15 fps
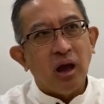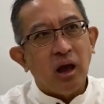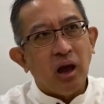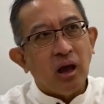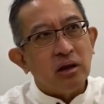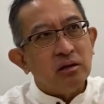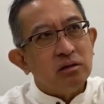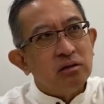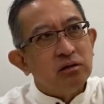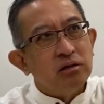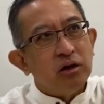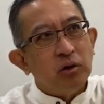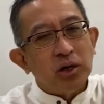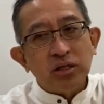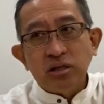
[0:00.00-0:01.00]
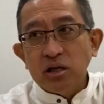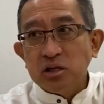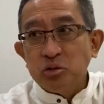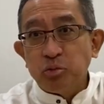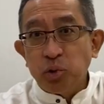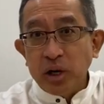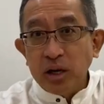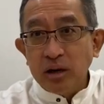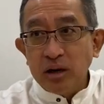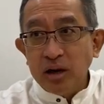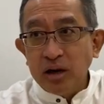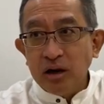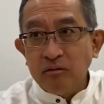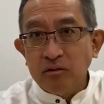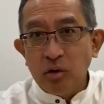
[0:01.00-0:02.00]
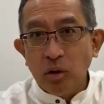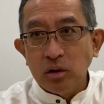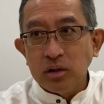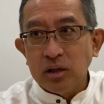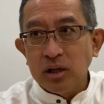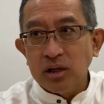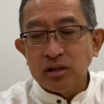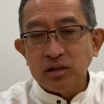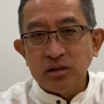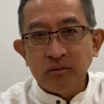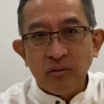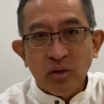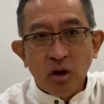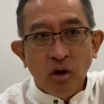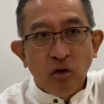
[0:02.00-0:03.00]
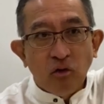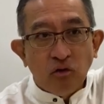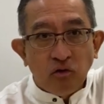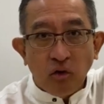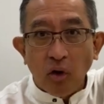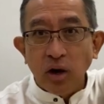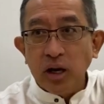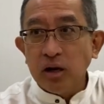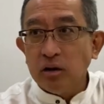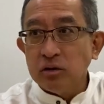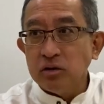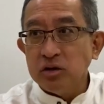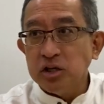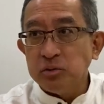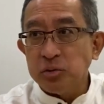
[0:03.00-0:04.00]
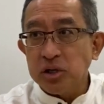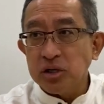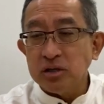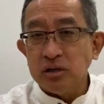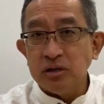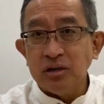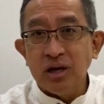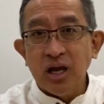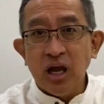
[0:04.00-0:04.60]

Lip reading: and there was a sprinkling of gold dust falling onto this person.